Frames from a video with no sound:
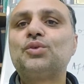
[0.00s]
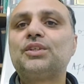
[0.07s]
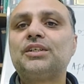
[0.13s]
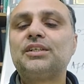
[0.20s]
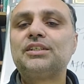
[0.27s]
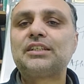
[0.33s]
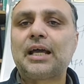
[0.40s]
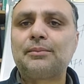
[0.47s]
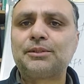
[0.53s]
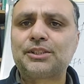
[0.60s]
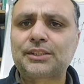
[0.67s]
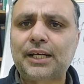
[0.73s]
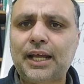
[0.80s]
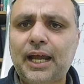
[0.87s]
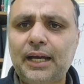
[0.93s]
these
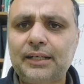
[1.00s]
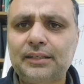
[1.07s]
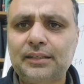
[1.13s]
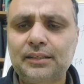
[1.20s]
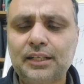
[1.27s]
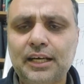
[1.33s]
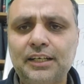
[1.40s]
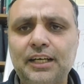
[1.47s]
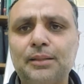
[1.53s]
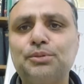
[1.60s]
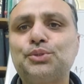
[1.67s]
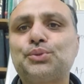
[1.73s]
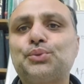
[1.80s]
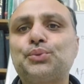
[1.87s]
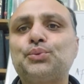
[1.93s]
abstract and
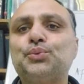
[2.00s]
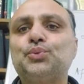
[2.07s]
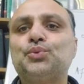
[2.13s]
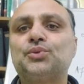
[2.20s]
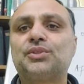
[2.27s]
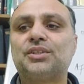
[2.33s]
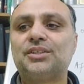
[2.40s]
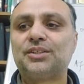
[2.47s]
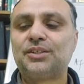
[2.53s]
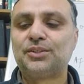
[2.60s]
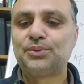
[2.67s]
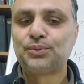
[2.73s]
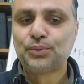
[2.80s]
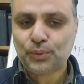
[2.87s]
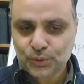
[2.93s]
abstruse
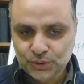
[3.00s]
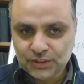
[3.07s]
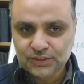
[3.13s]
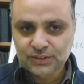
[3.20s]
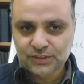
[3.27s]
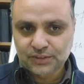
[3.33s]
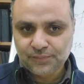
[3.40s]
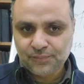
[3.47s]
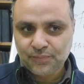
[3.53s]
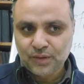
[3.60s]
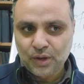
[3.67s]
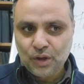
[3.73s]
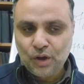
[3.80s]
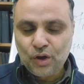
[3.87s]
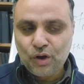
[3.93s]
notions
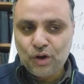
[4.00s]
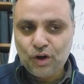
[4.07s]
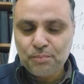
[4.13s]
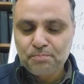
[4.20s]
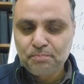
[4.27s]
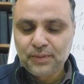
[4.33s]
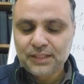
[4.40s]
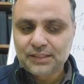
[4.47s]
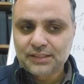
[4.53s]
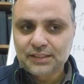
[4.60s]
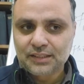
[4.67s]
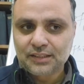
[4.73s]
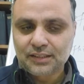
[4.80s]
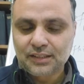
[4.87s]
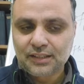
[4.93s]
of
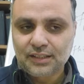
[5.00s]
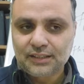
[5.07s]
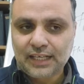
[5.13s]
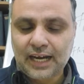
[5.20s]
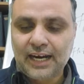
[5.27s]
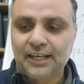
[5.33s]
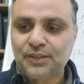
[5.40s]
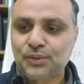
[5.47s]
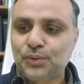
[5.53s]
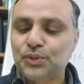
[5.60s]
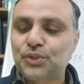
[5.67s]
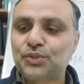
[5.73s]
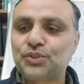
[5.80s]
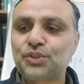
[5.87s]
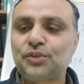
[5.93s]
mixing the
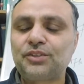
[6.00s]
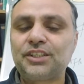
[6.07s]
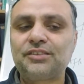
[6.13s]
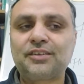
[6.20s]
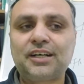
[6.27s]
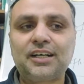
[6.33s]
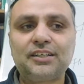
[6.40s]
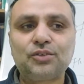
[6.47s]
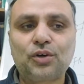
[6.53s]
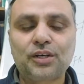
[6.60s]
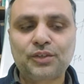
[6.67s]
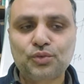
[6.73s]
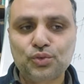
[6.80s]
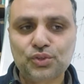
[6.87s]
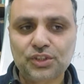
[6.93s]
notions of divine or
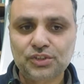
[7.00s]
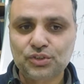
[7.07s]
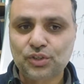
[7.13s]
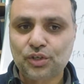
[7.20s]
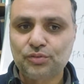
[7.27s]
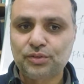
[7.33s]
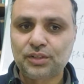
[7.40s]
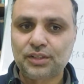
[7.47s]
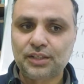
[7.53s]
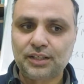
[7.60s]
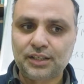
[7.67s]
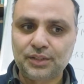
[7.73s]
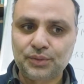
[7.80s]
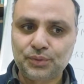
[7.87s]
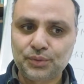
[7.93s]
notions of
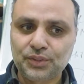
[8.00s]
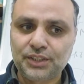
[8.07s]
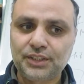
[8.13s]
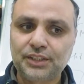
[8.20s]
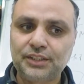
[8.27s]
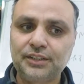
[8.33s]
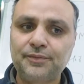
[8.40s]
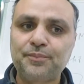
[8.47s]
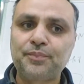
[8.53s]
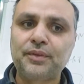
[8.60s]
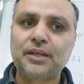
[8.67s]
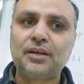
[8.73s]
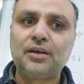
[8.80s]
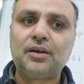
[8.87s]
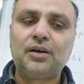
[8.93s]
unity,
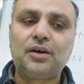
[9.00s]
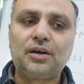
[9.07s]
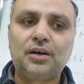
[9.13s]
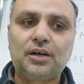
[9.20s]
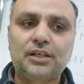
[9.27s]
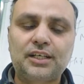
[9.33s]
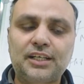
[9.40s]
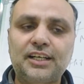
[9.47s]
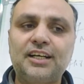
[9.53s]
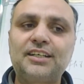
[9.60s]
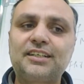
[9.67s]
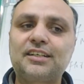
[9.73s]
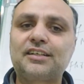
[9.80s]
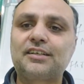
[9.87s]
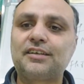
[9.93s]

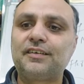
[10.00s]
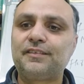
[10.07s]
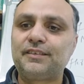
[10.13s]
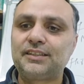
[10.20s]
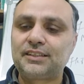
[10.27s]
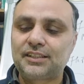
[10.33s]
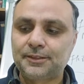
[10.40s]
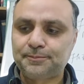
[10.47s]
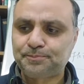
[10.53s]
creator, with